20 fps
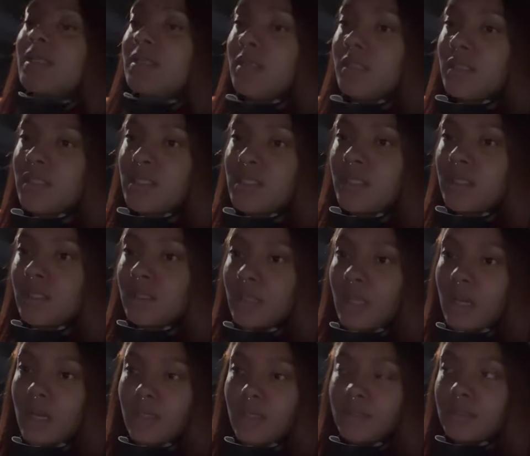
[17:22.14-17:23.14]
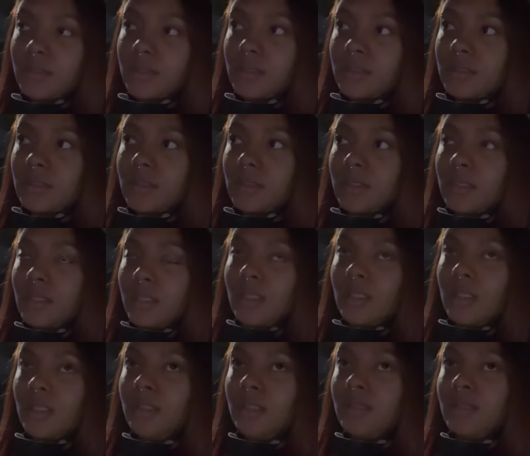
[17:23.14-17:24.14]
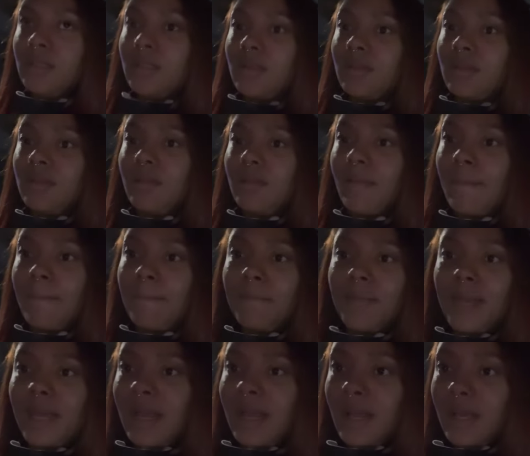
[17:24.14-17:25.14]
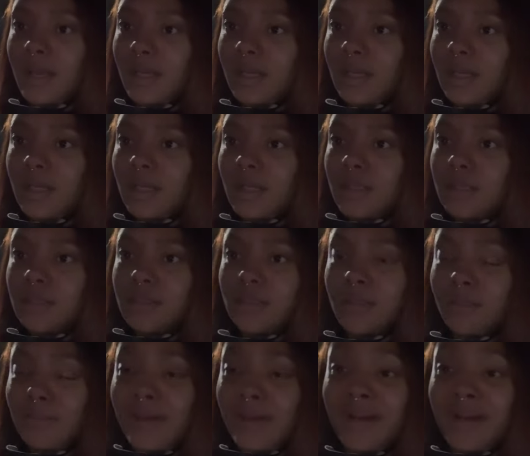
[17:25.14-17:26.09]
thinks she lost the back to my